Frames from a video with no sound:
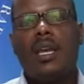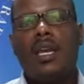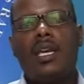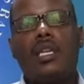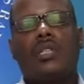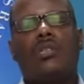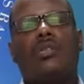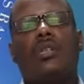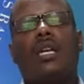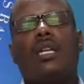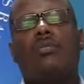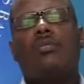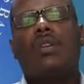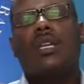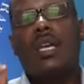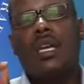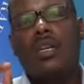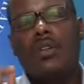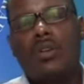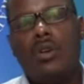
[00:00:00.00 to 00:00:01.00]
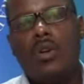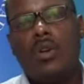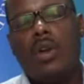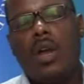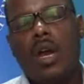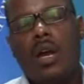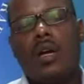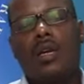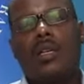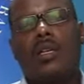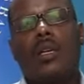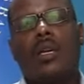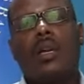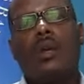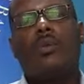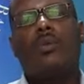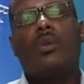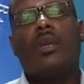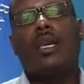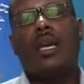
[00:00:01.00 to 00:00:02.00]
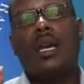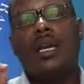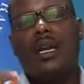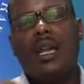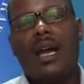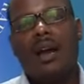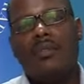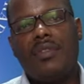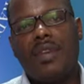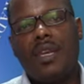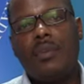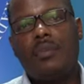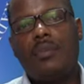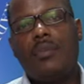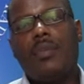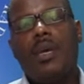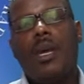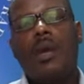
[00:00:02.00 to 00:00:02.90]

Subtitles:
is so that we can know God, we can love Him,